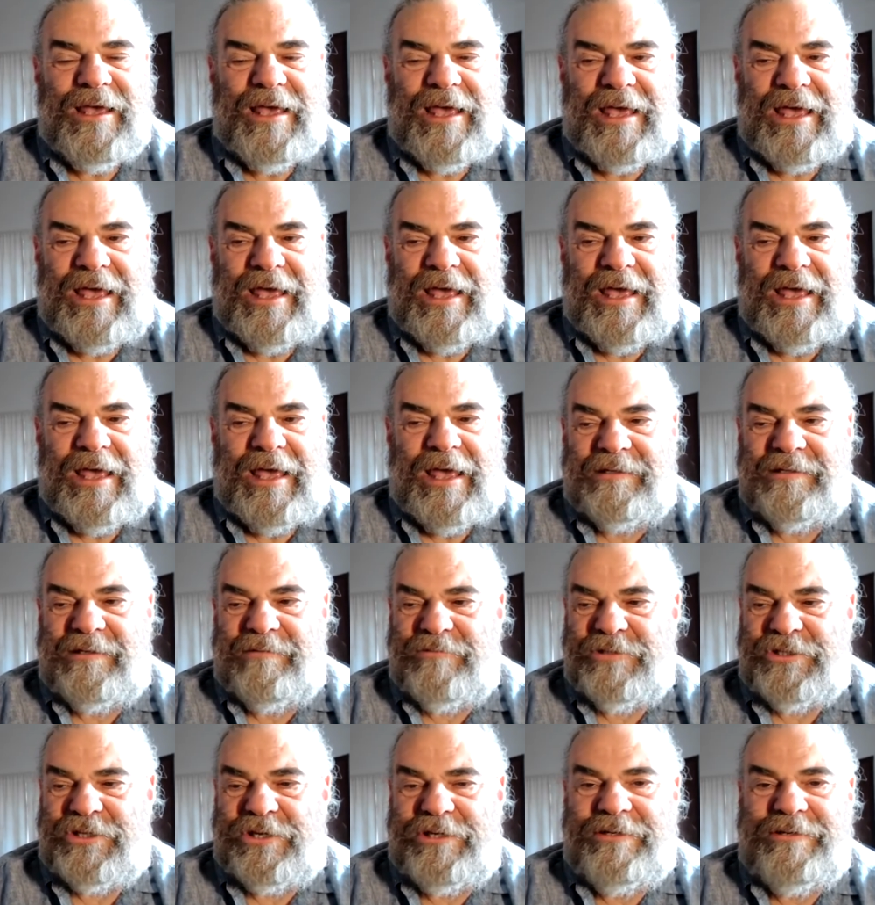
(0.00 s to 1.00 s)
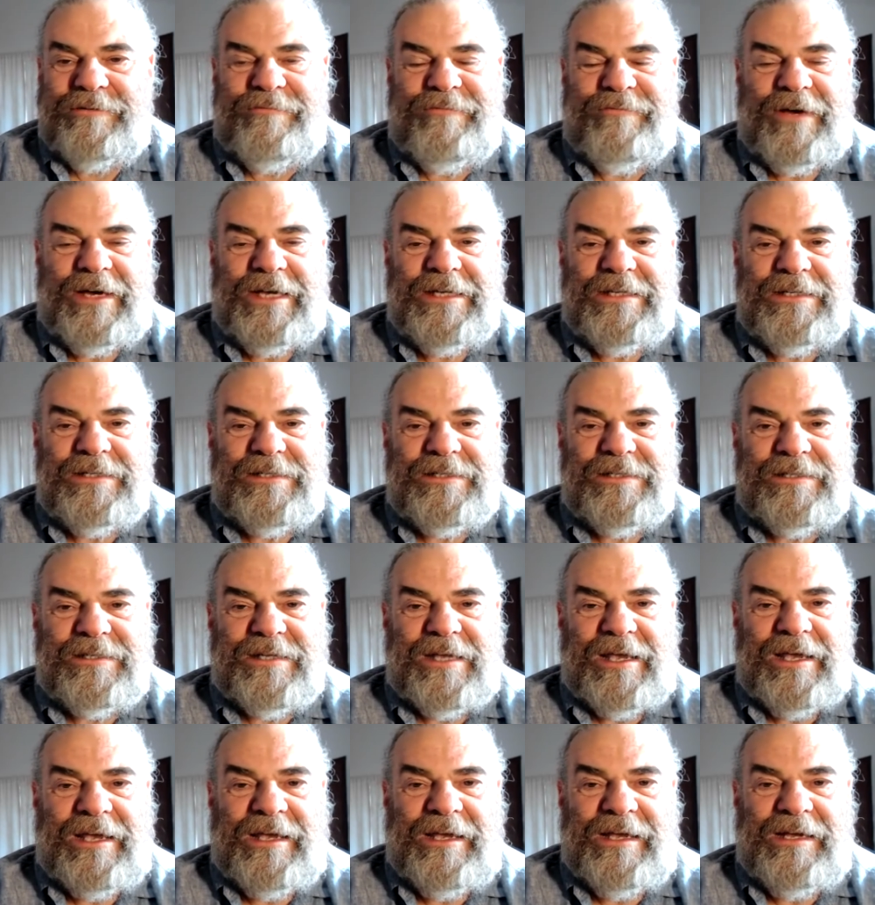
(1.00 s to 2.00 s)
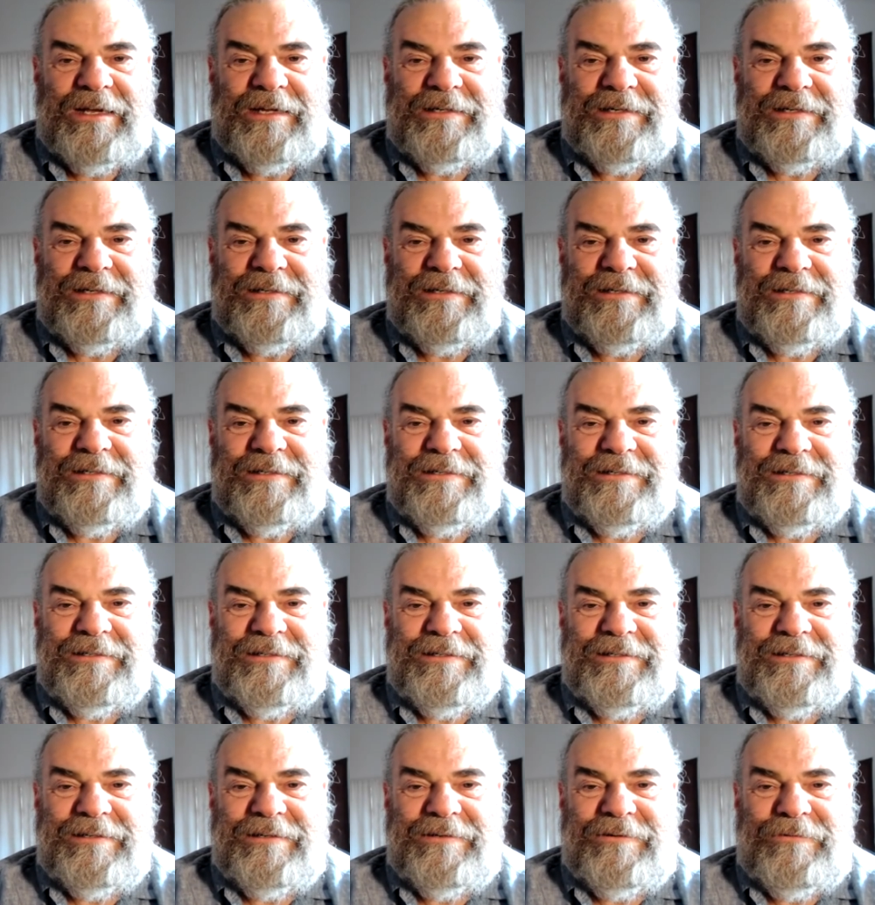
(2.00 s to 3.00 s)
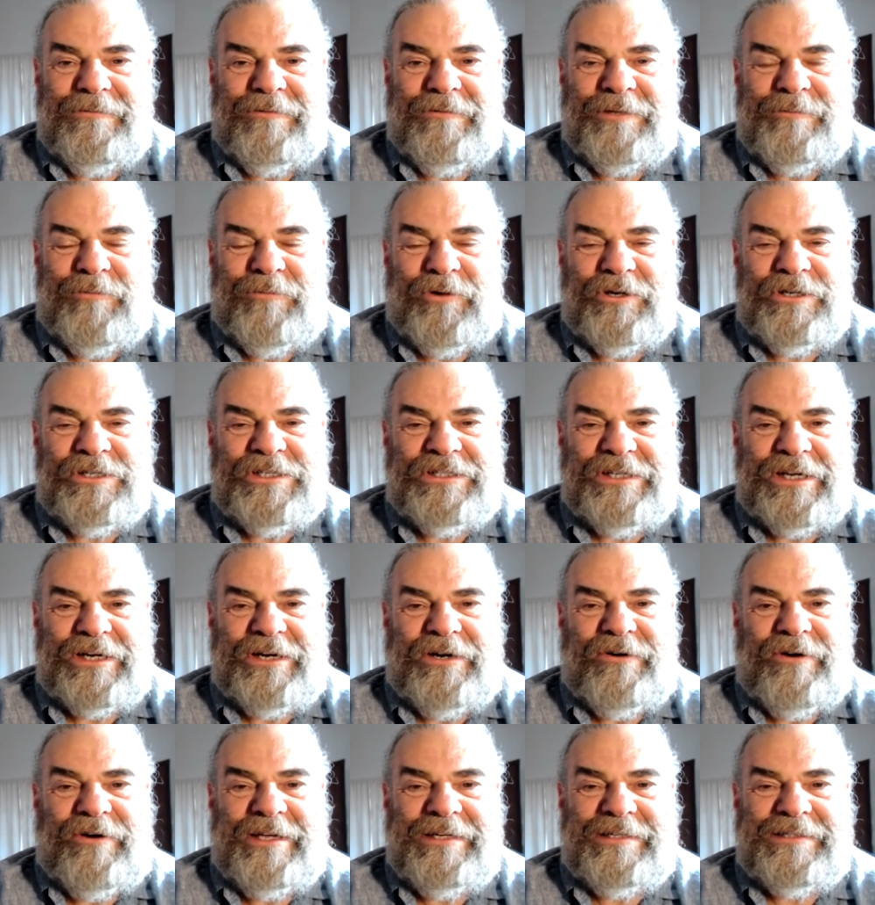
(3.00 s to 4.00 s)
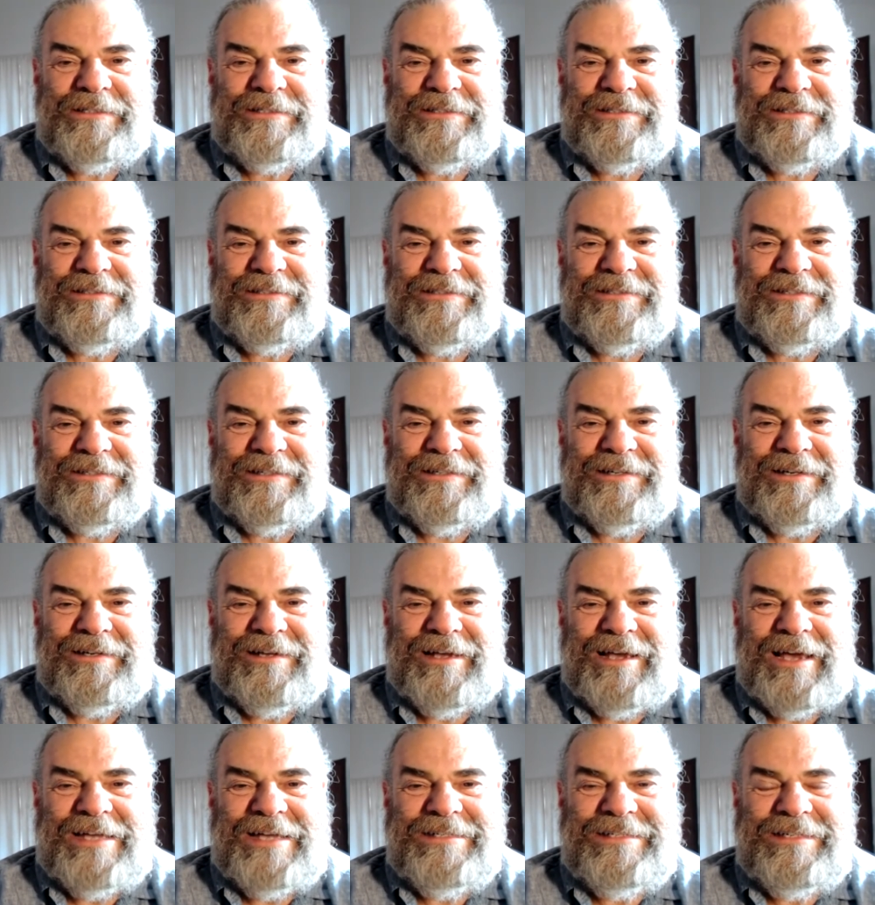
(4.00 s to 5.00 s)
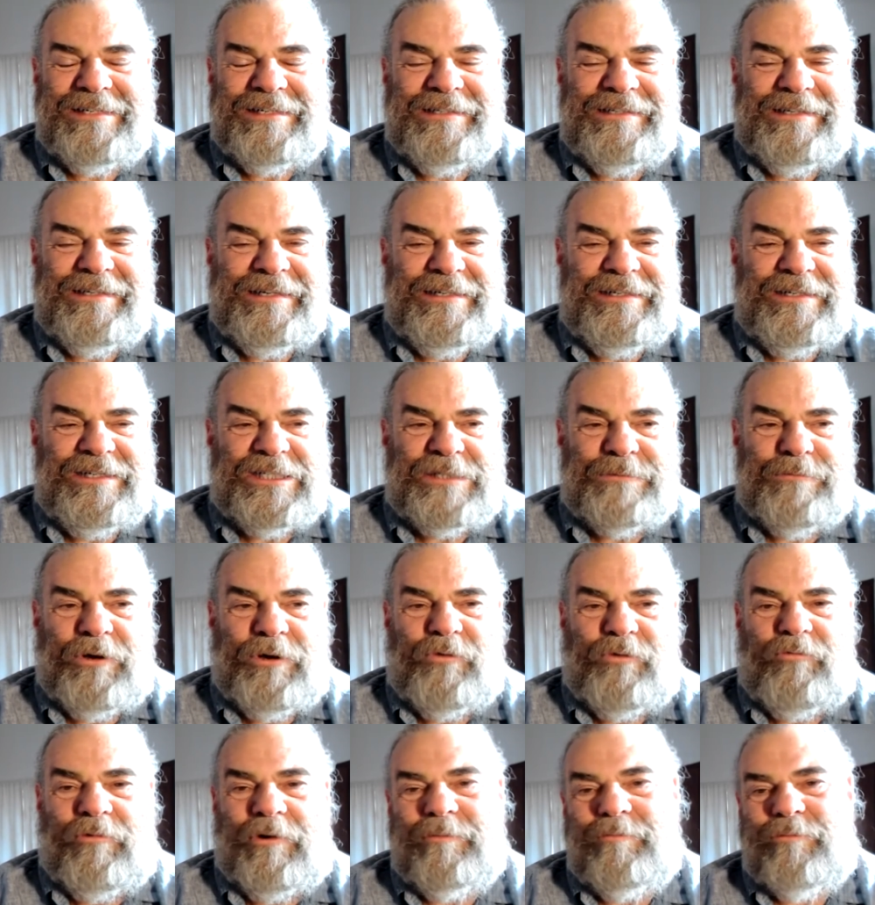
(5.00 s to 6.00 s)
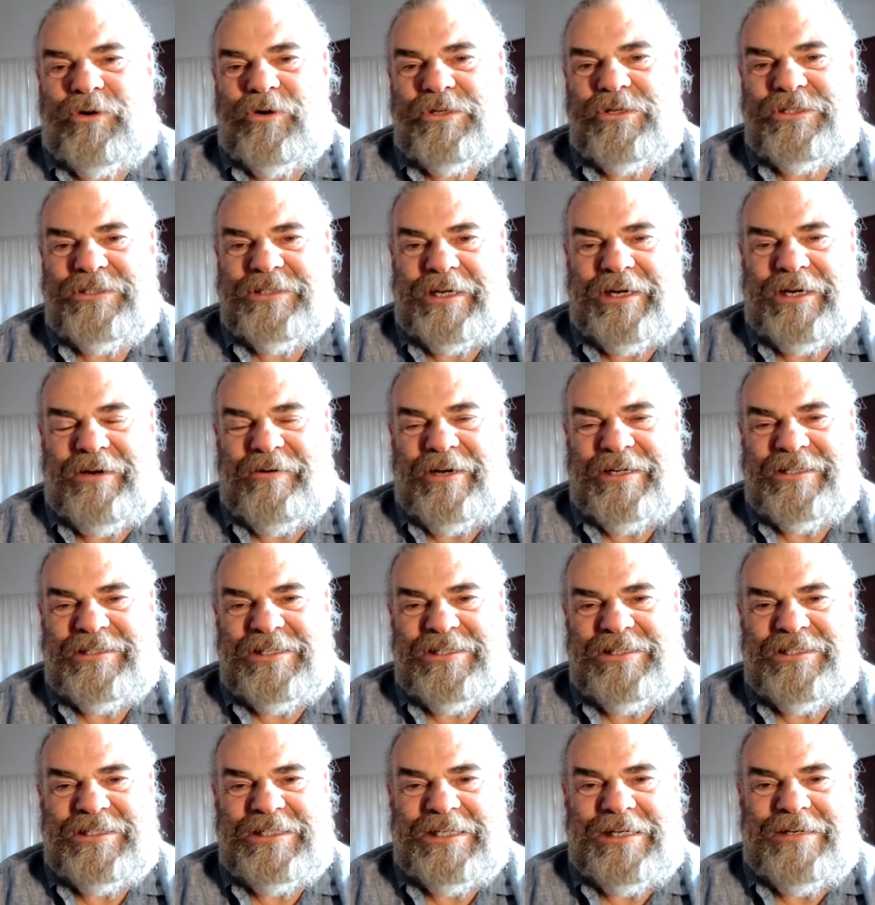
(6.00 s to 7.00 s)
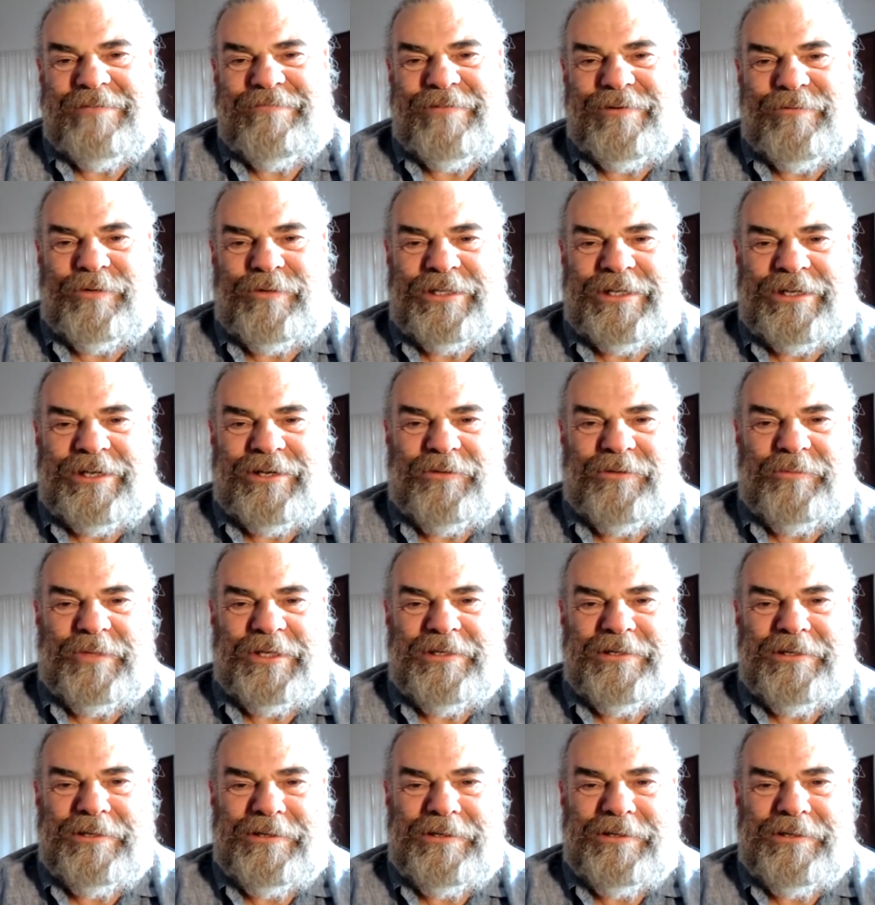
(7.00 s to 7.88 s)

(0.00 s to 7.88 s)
And it was good advice. And one more cigarette, I didn't need to smoke one more cigarette to see if it would kill me.